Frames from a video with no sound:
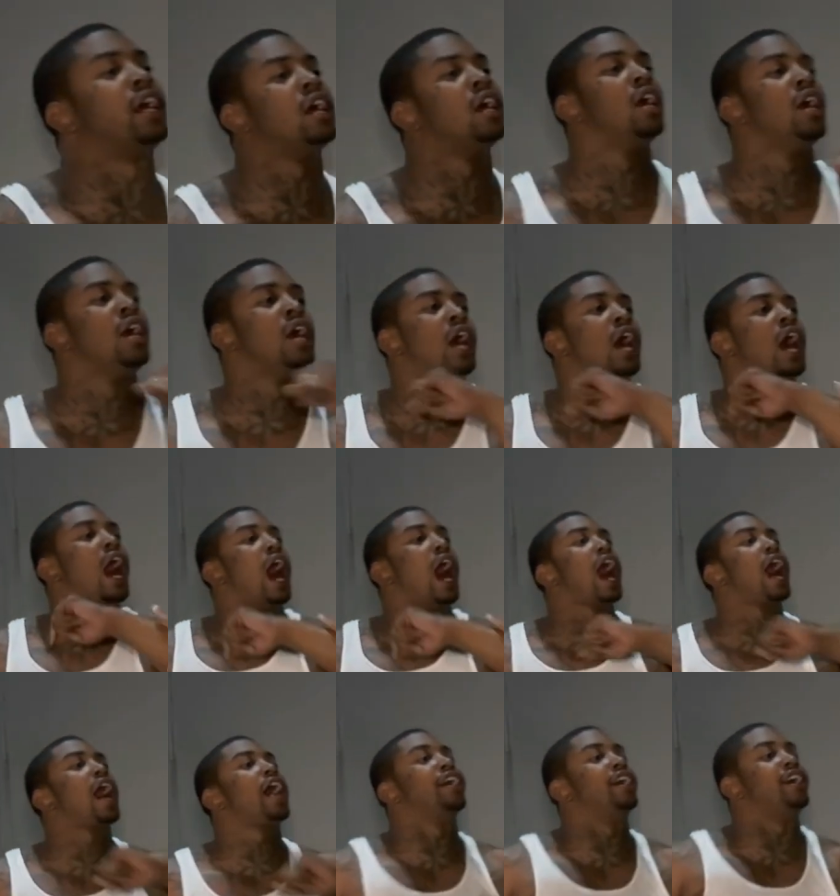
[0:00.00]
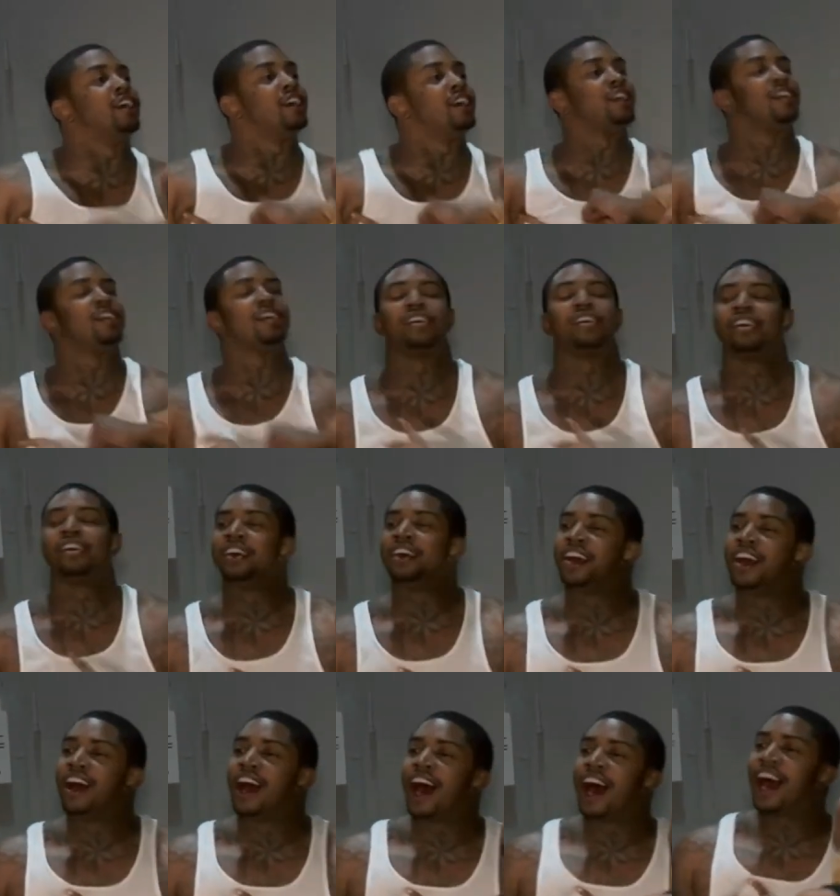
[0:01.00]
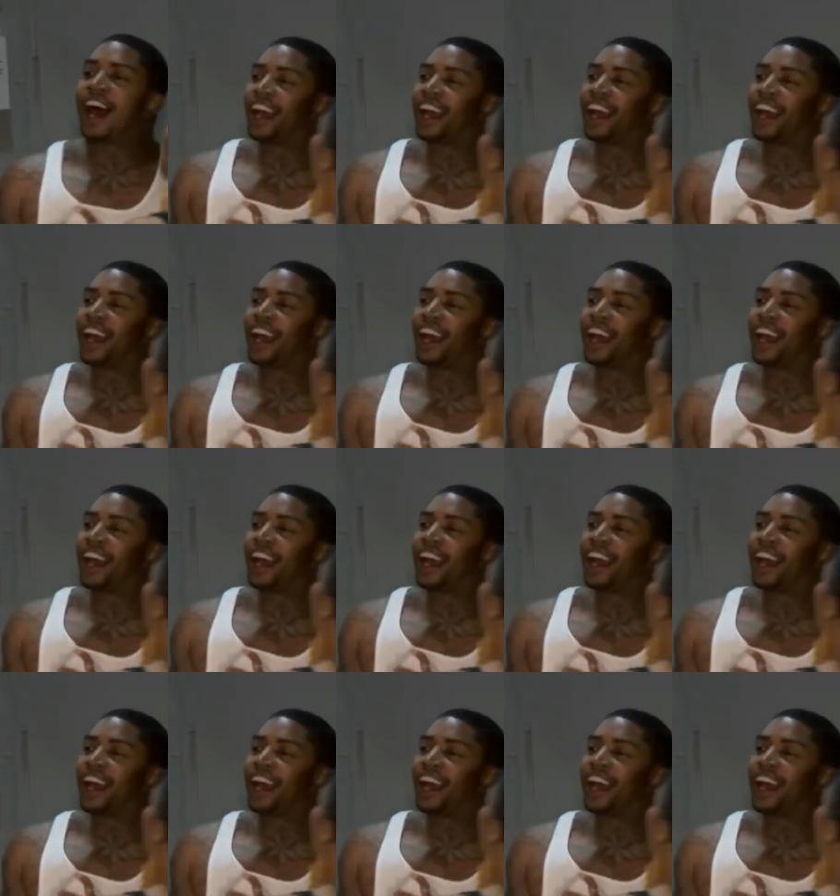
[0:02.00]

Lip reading: history, and guess what?